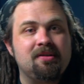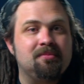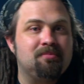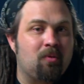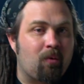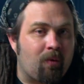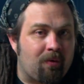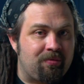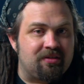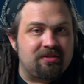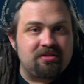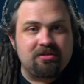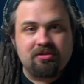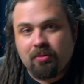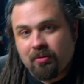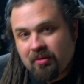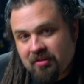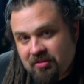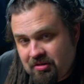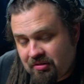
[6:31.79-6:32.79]
the more the
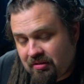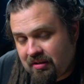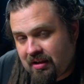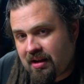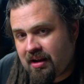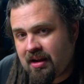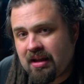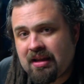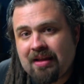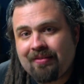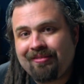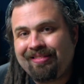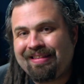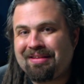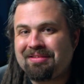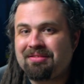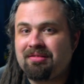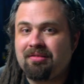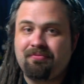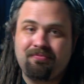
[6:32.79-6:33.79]
source you're getting and
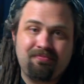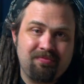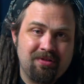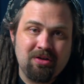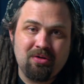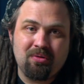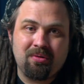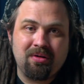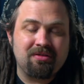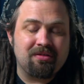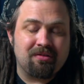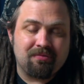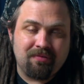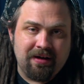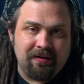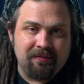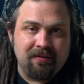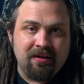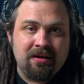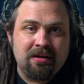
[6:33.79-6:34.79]
less of the noise
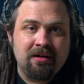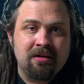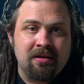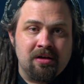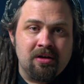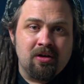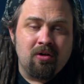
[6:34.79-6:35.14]
around it.